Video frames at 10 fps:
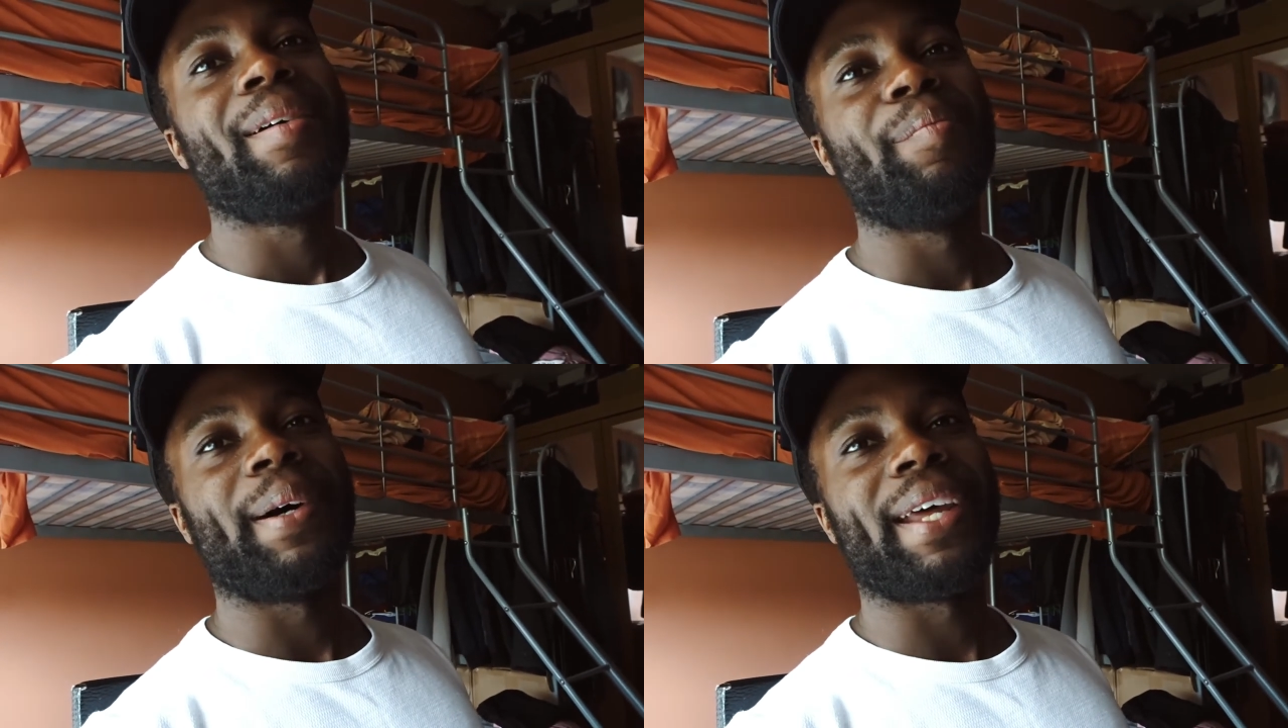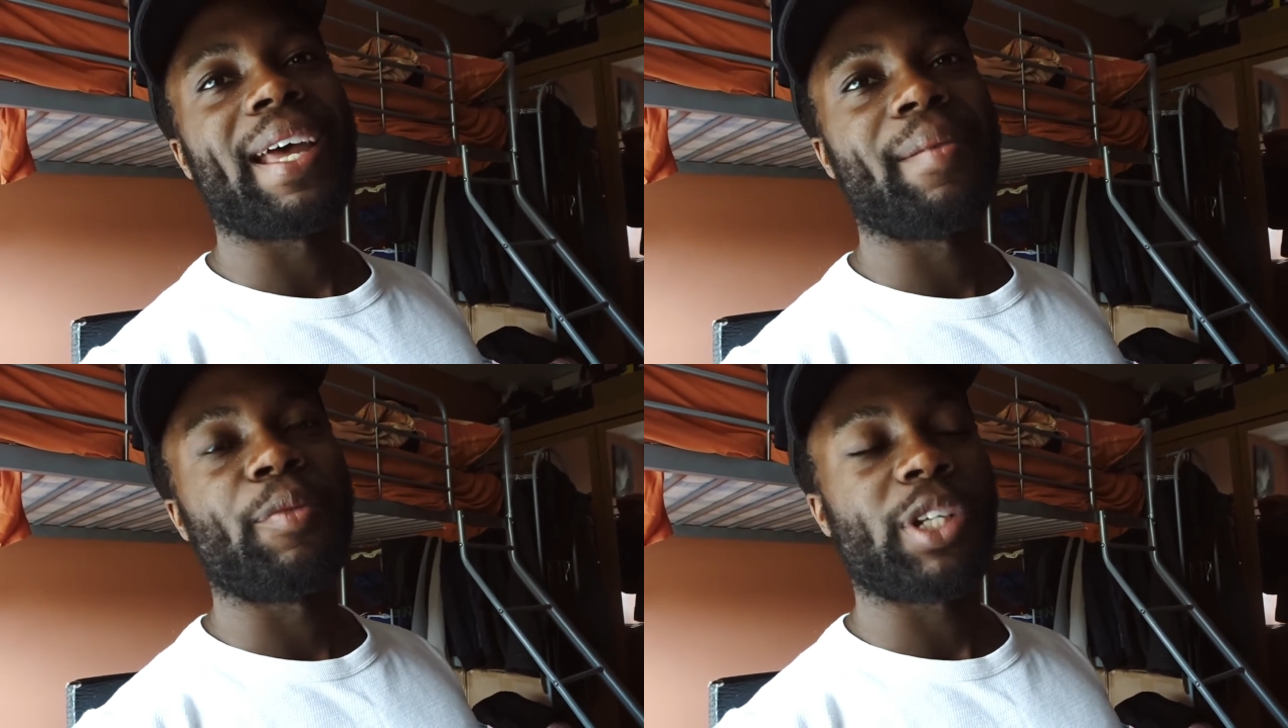
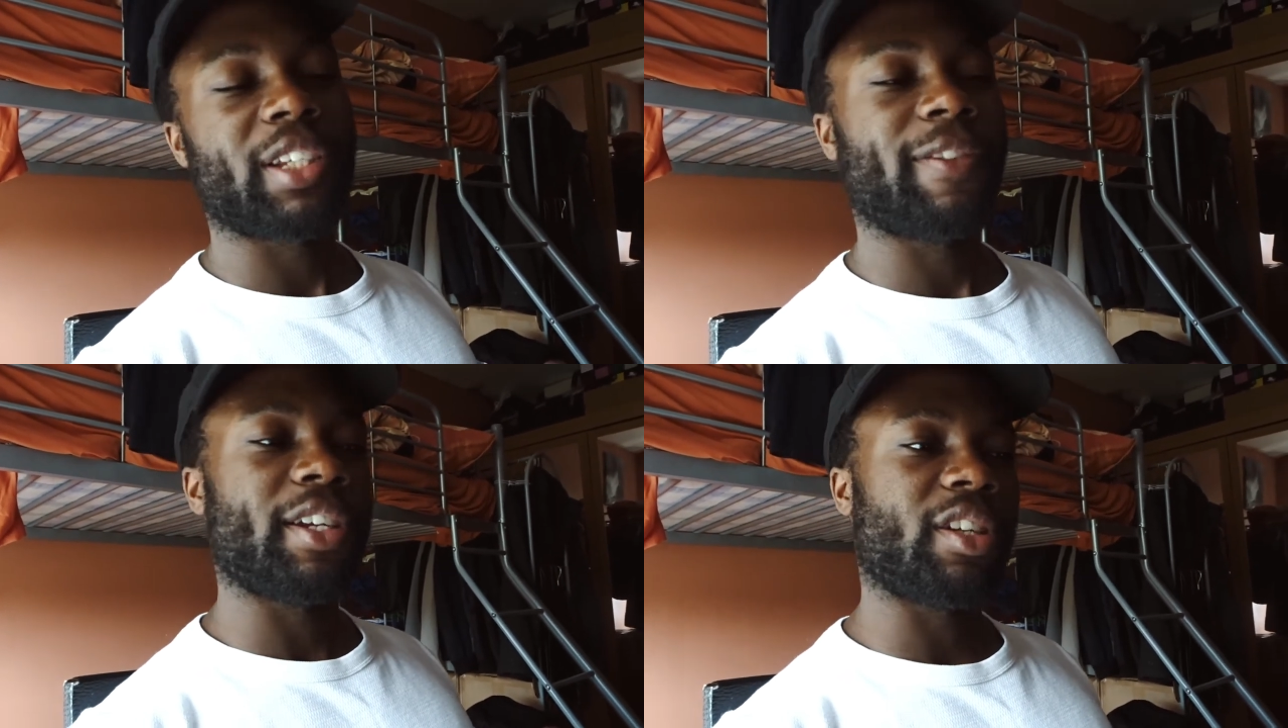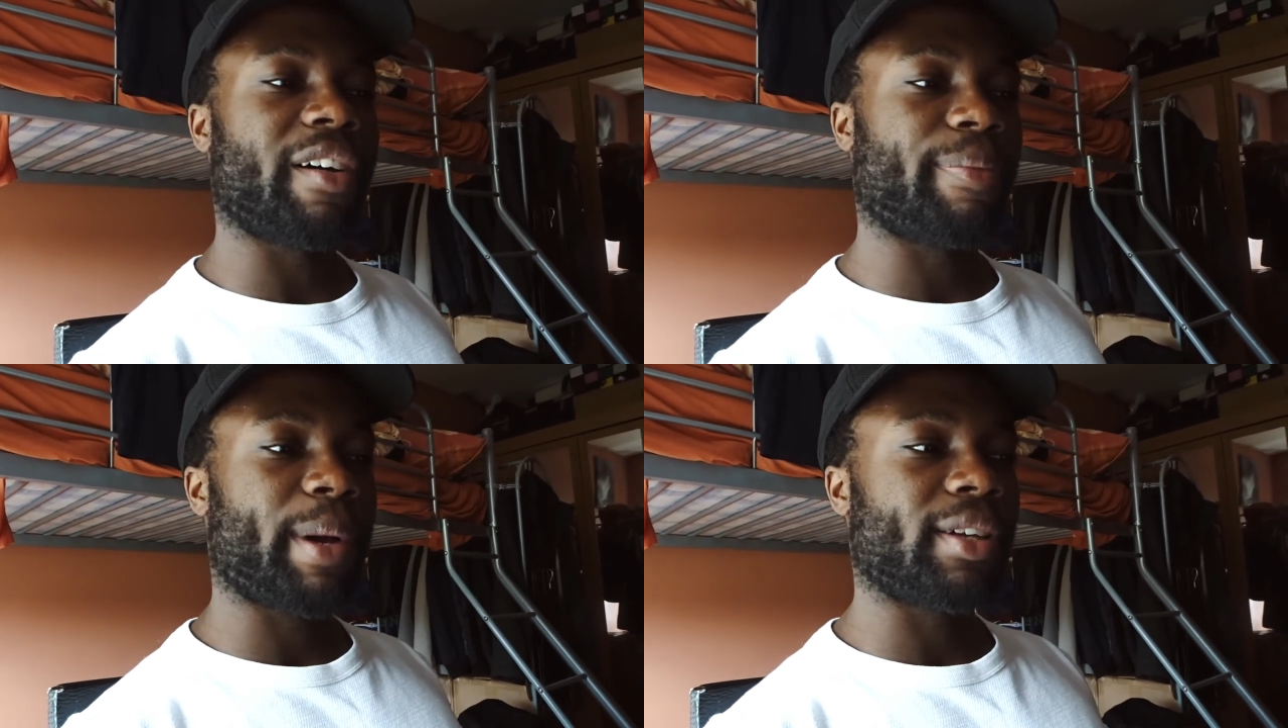But we just finished
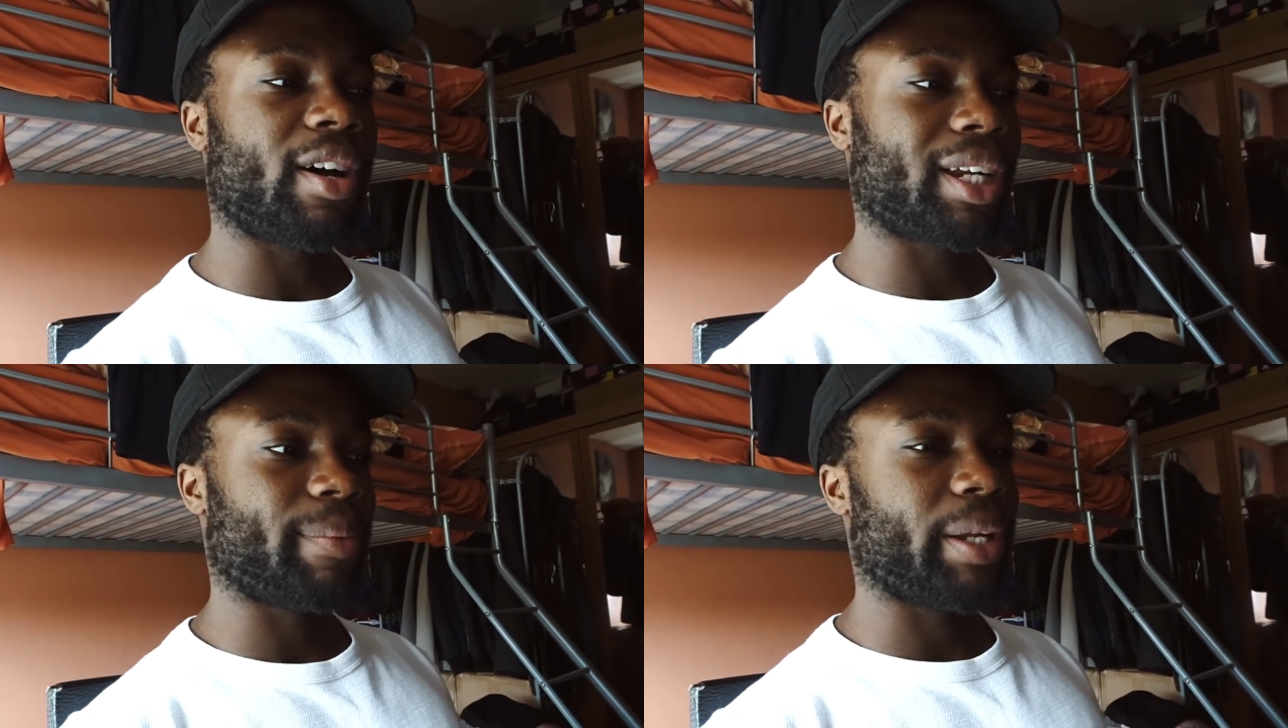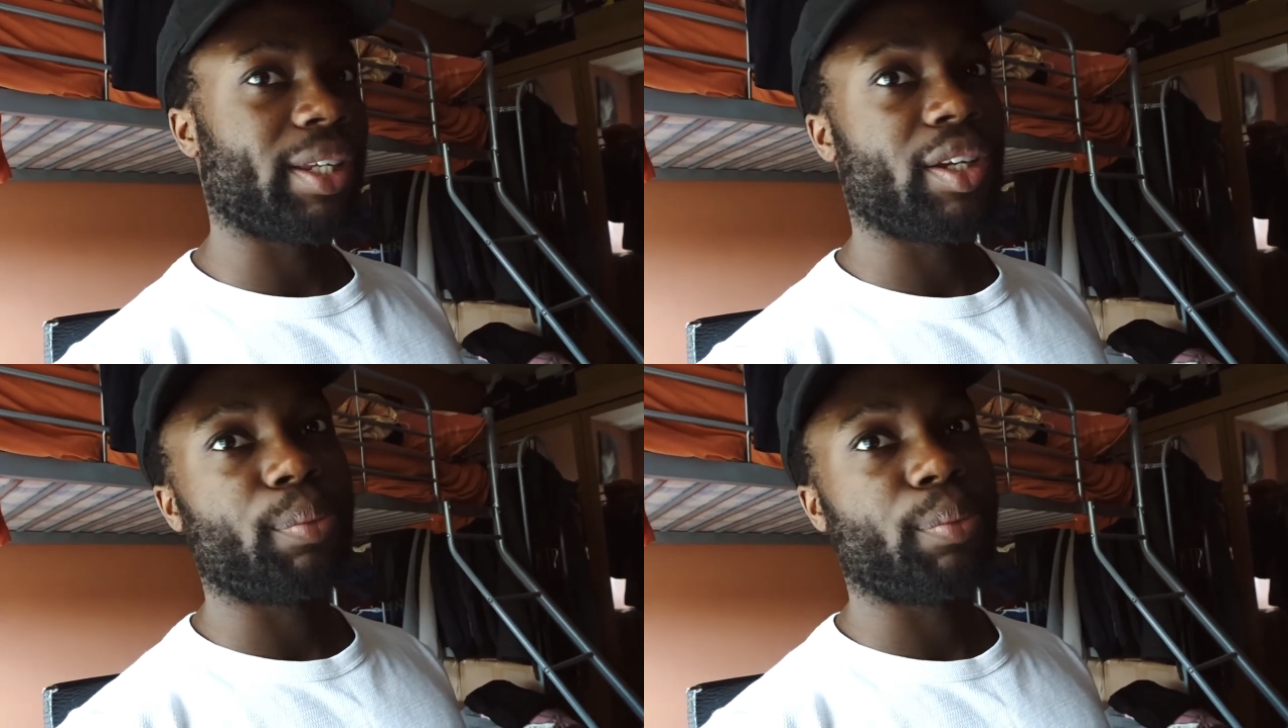off by talking about the new